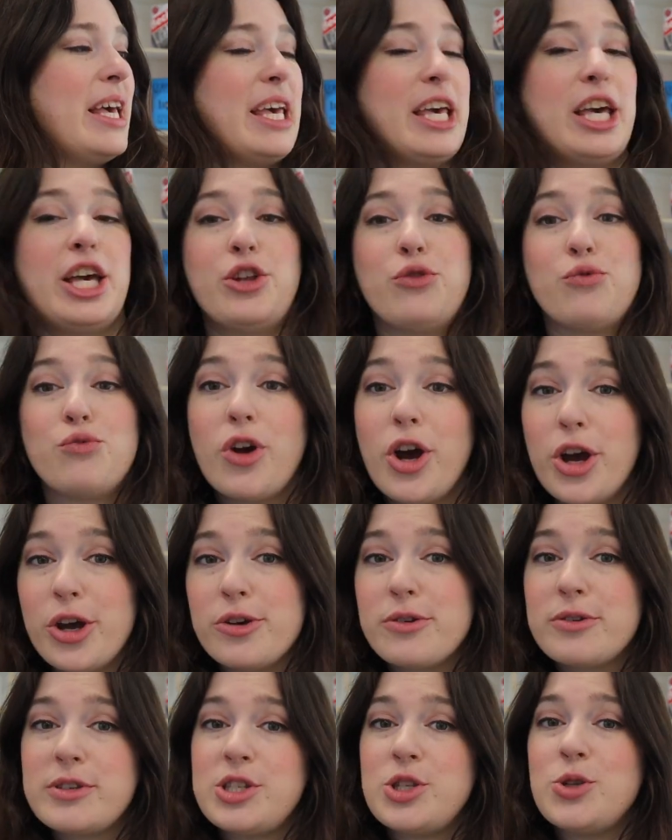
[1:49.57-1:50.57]
In
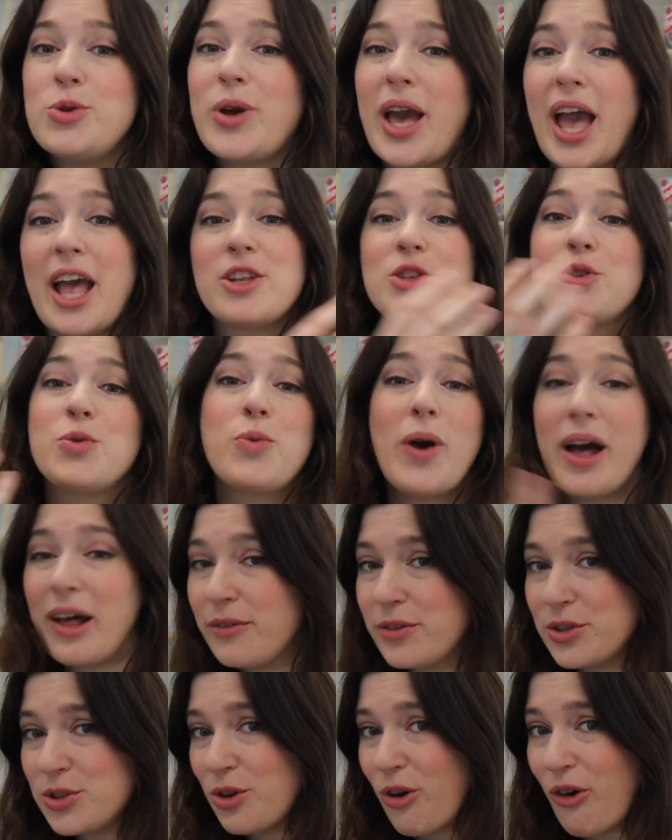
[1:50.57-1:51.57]
Rogues, you get
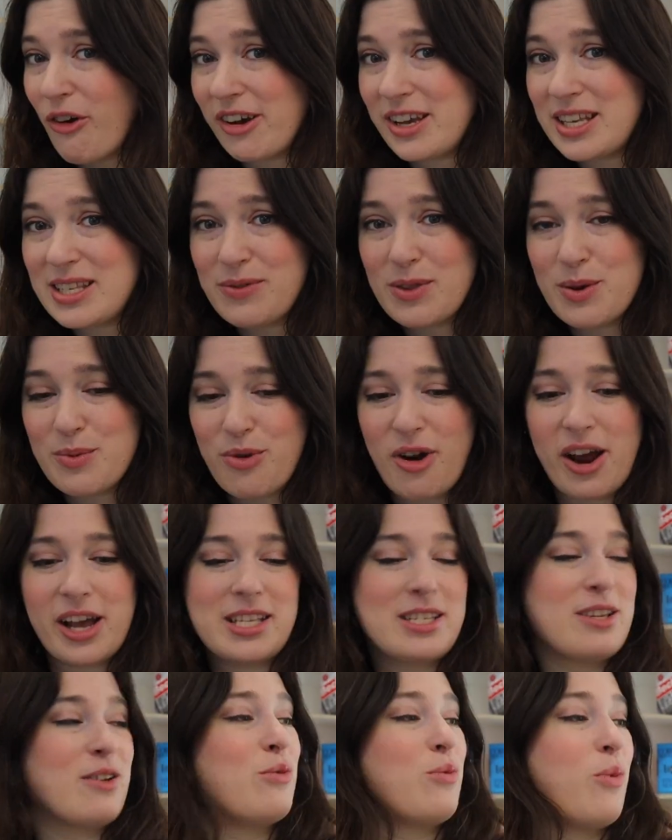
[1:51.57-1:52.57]
12 stories for the
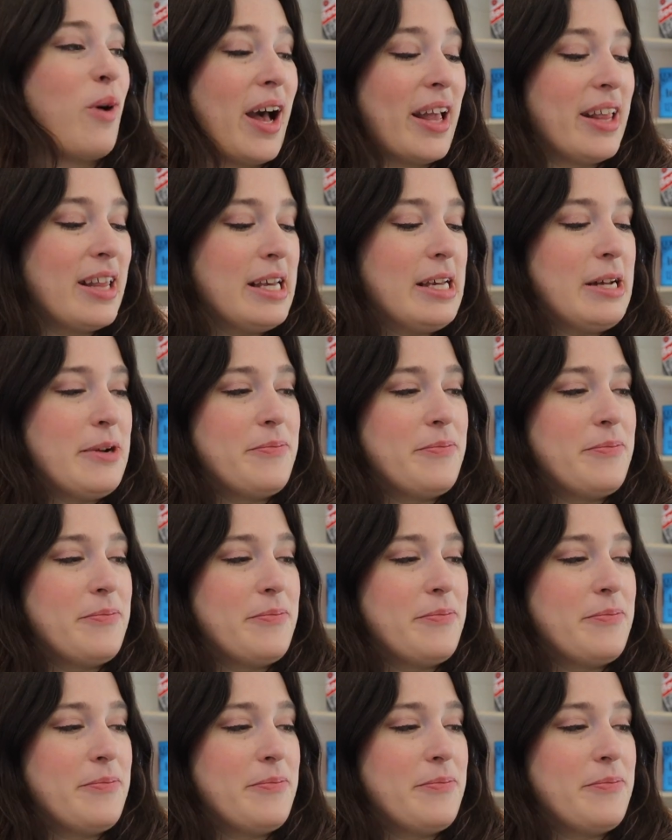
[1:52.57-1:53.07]
price of one.